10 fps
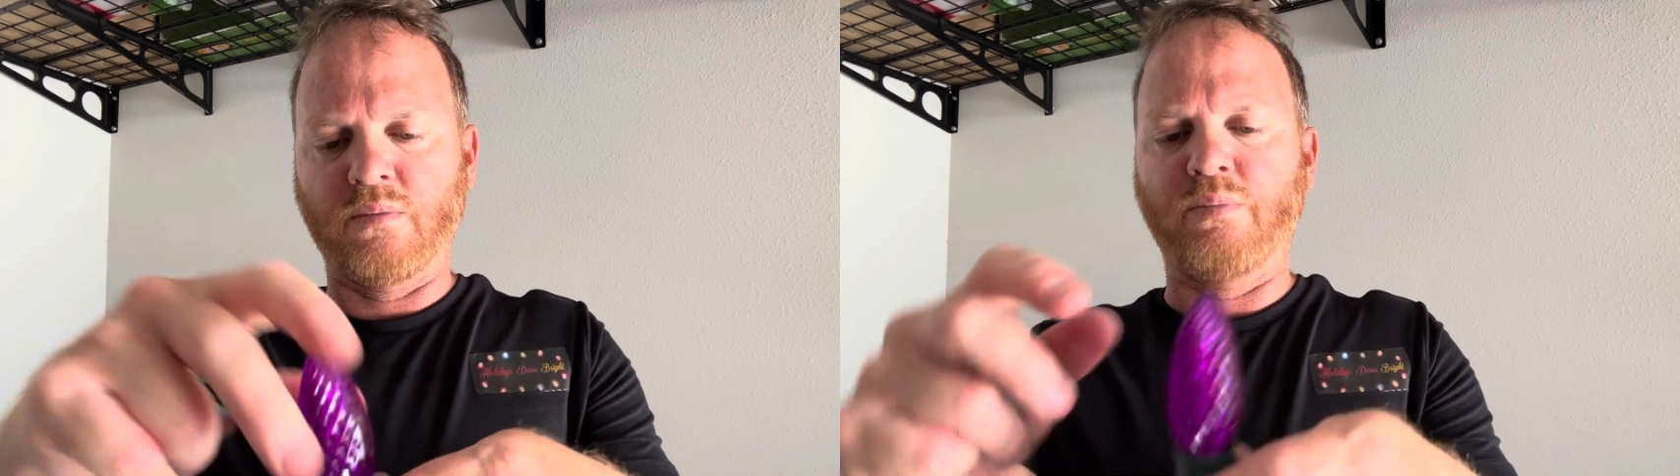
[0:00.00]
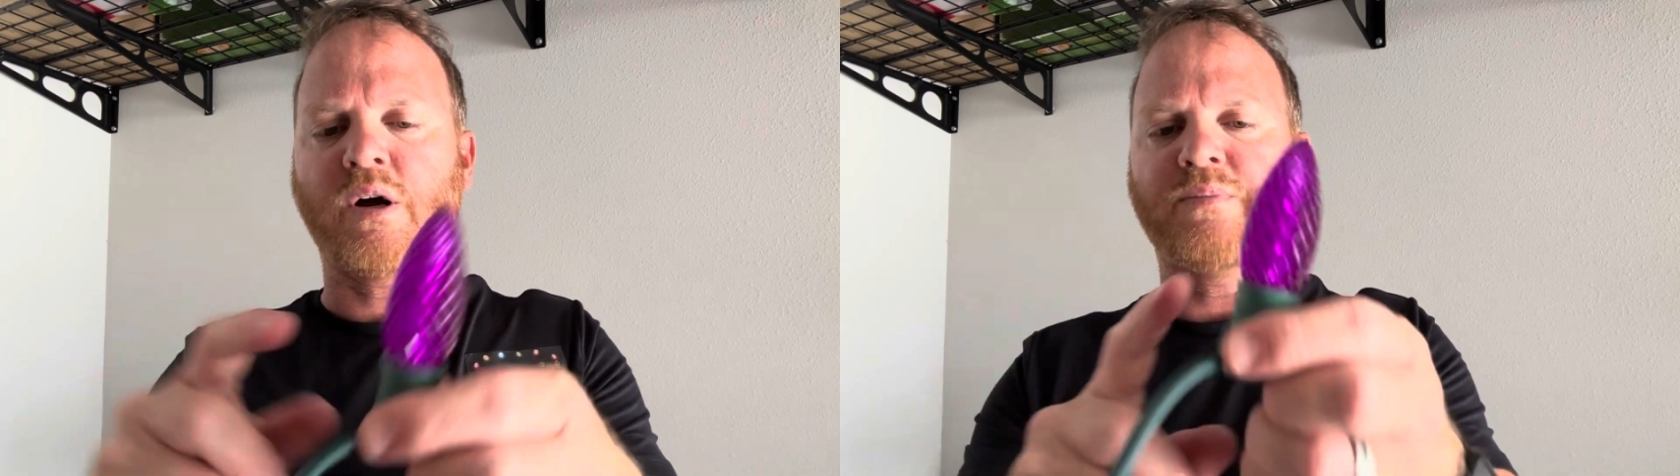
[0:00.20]

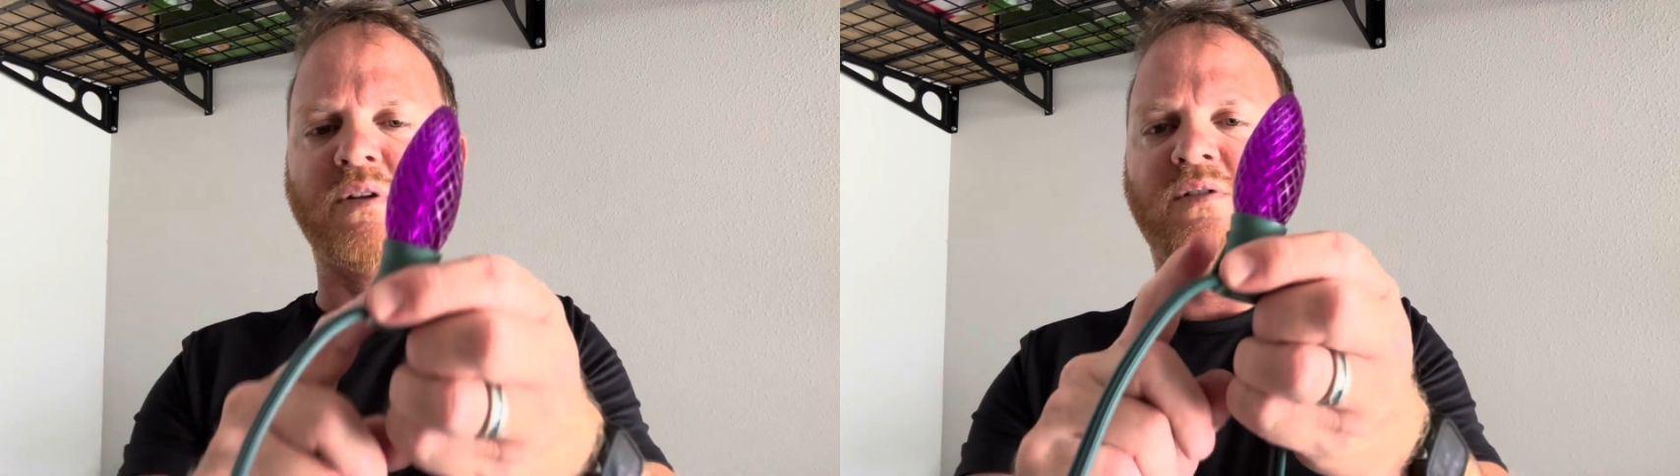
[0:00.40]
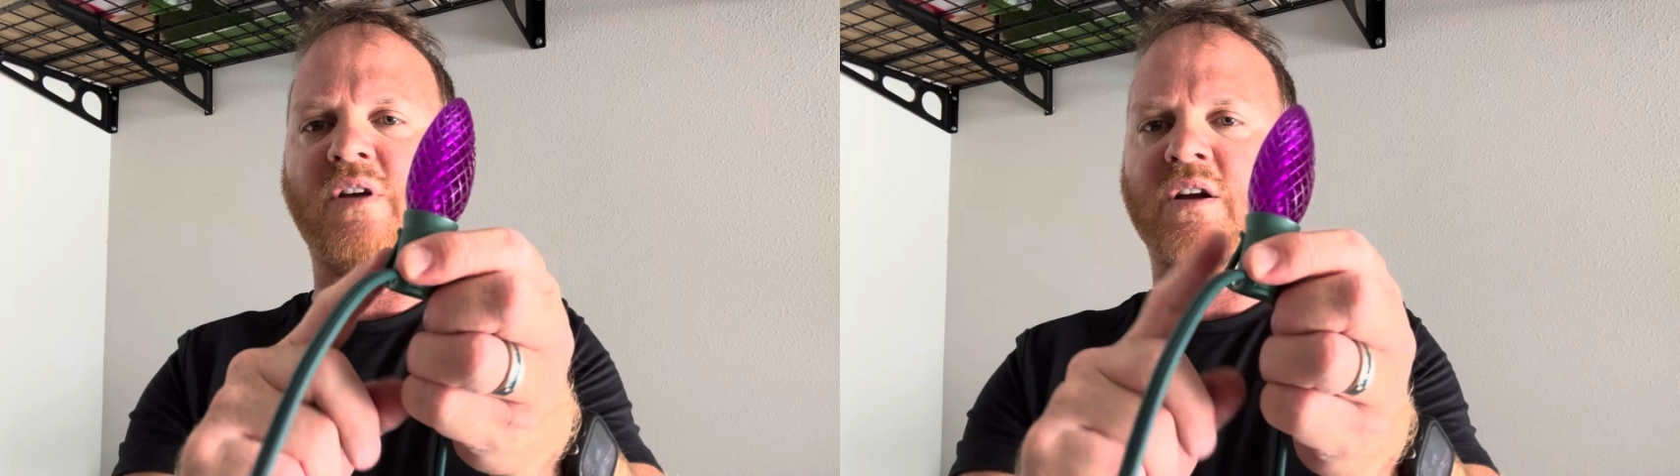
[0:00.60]
pop
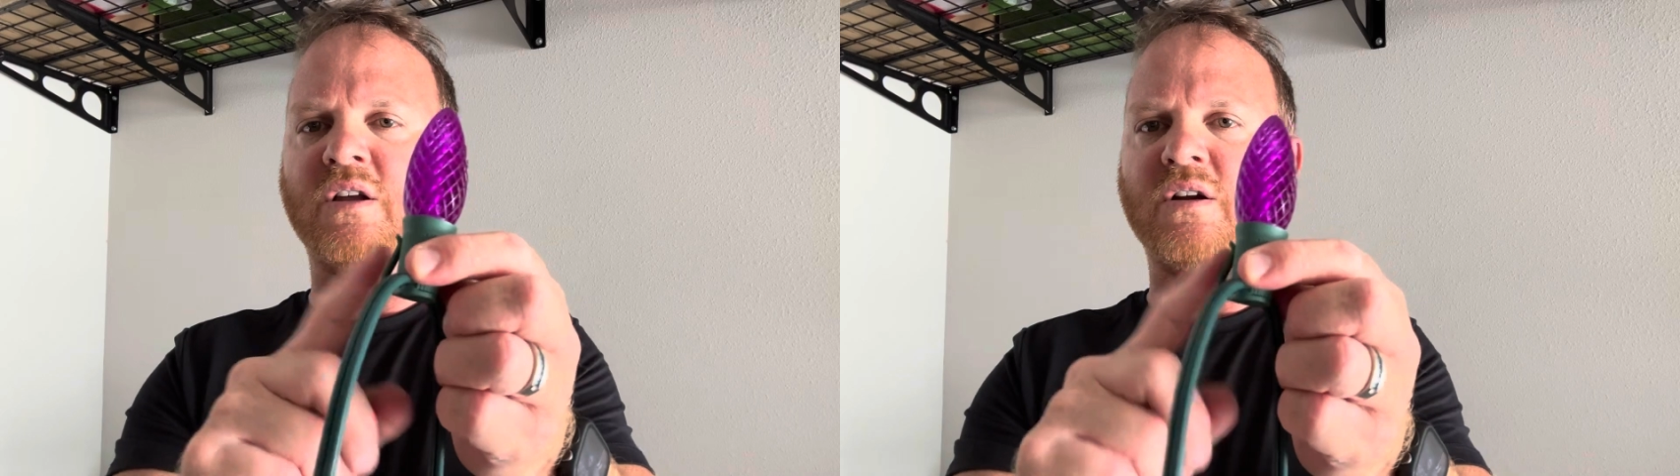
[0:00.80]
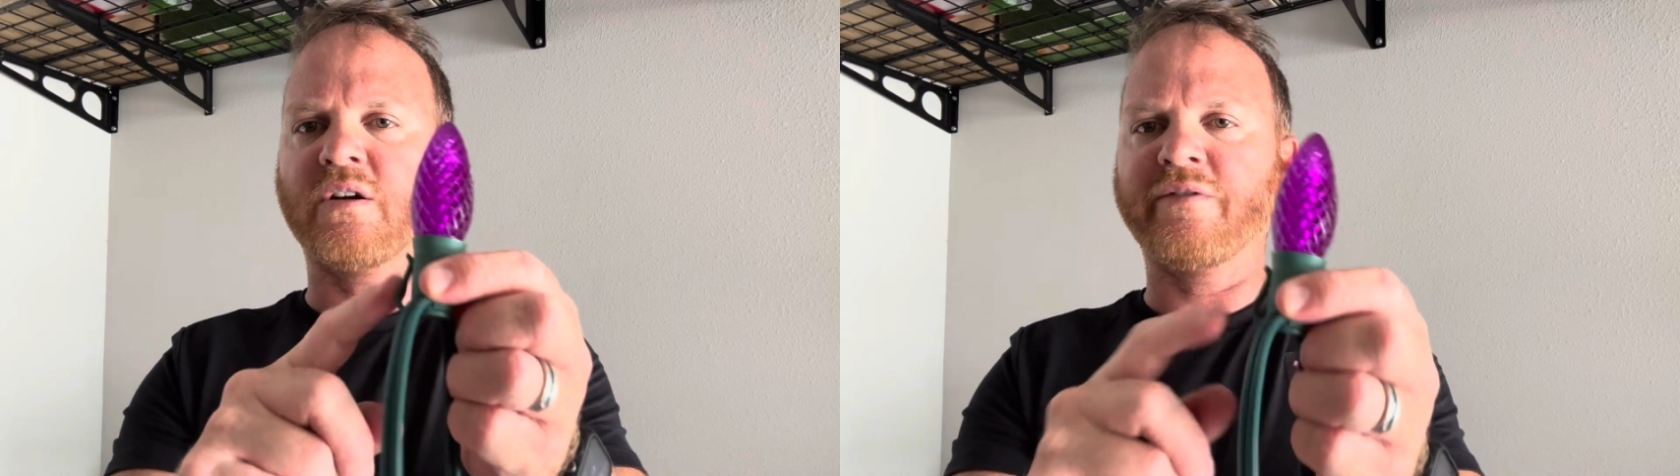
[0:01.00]
this
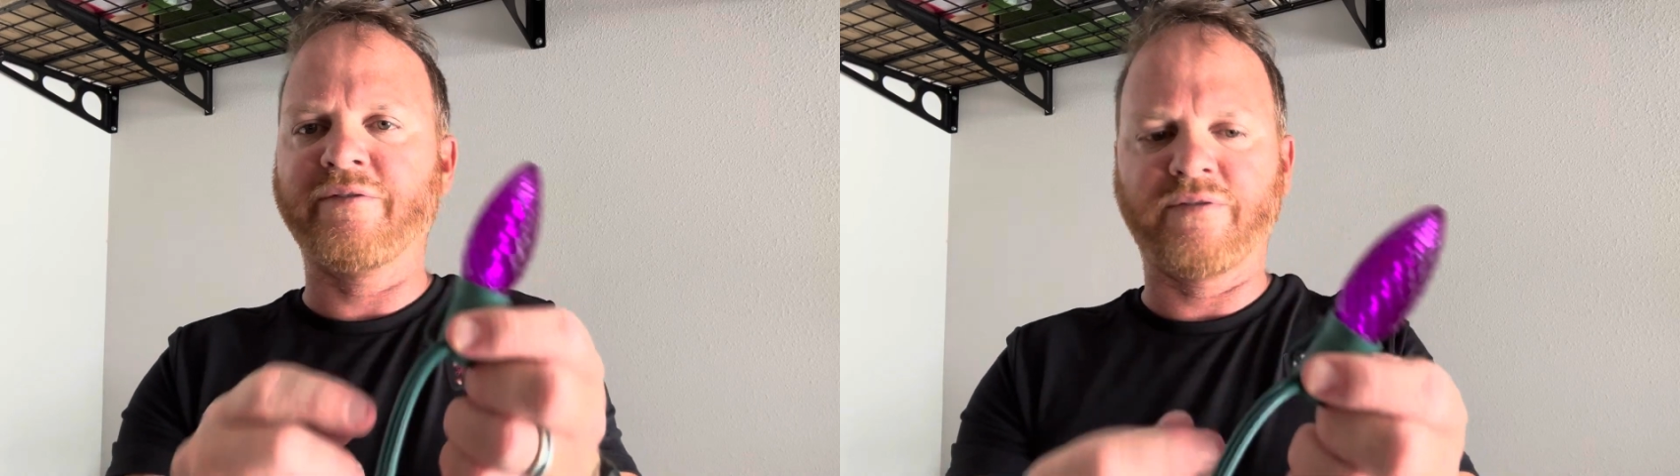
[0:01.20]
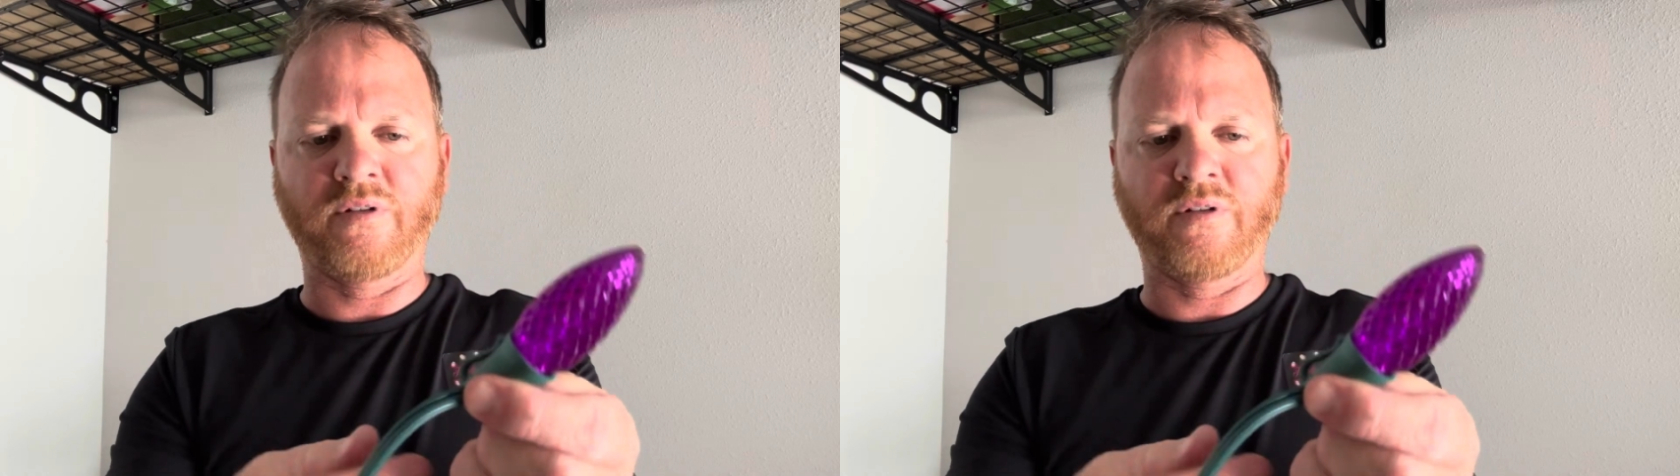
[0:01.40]
socket off